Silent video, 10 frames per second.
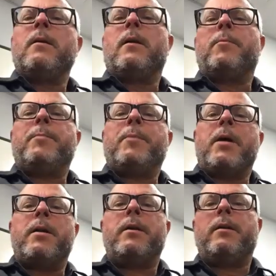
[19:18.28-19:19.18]

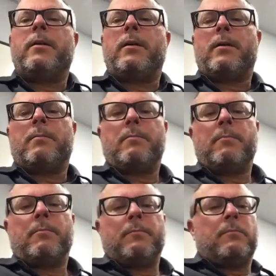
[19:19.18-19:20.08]
B-body
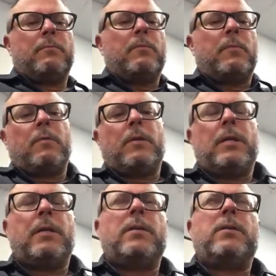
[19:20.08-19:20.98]

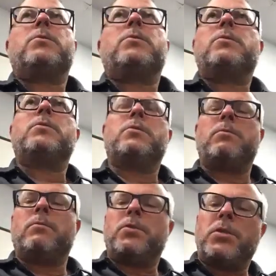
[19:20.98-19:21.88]
is
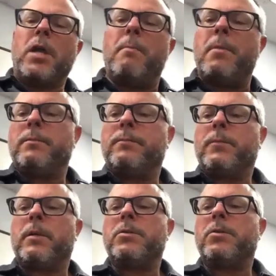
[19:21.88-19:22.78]
some.
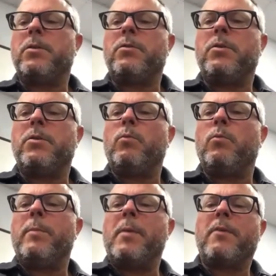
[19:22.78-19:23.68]
All right. So
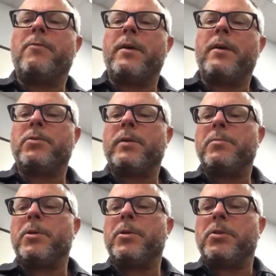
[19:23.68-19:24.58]
we modify the
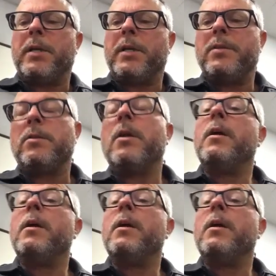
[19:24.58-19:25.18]
transmission case.